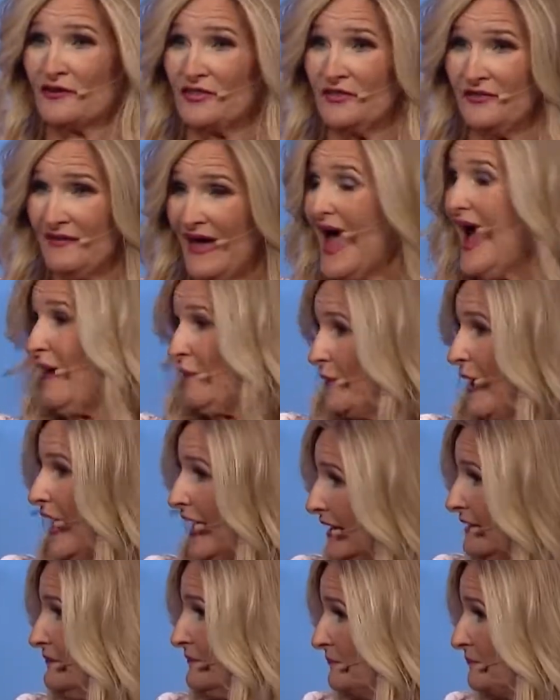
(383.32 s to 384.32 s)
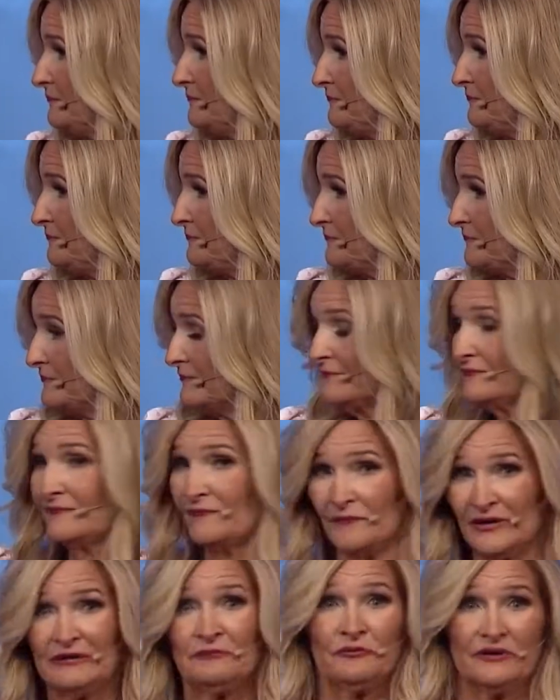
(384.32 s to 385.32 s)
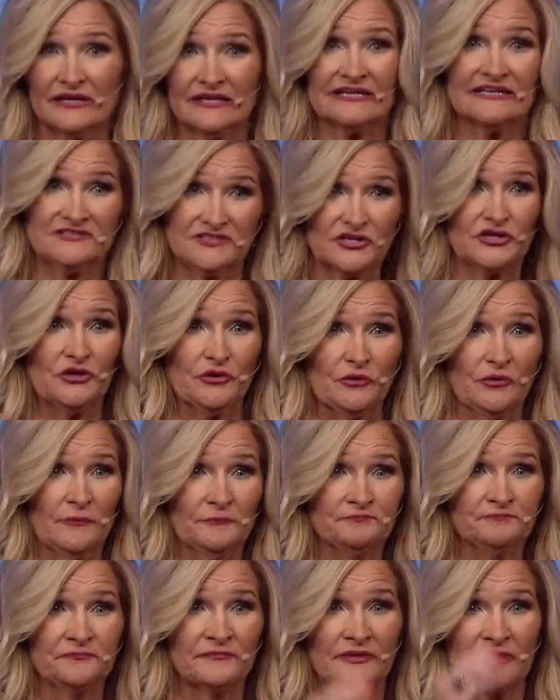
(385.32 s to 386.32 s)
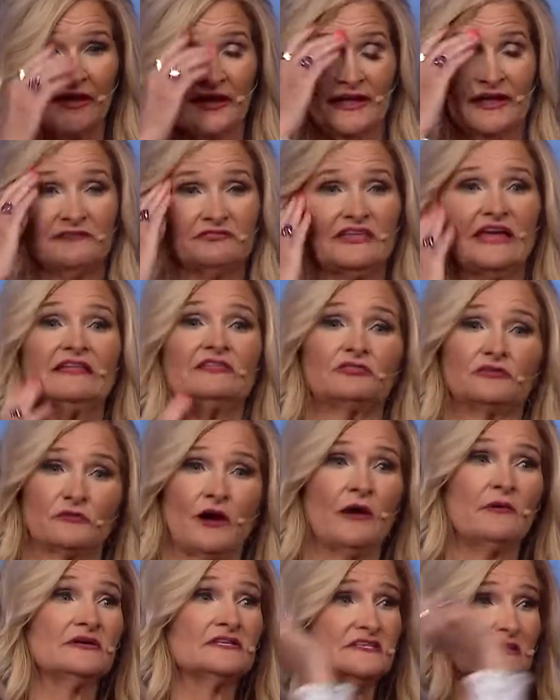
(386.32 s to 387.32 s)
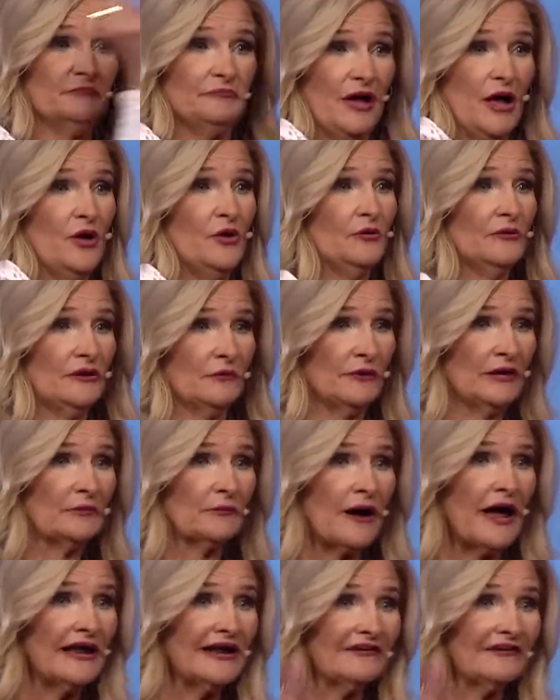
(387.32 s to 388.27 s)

than that, right? We really do. If they throw us a bone and we run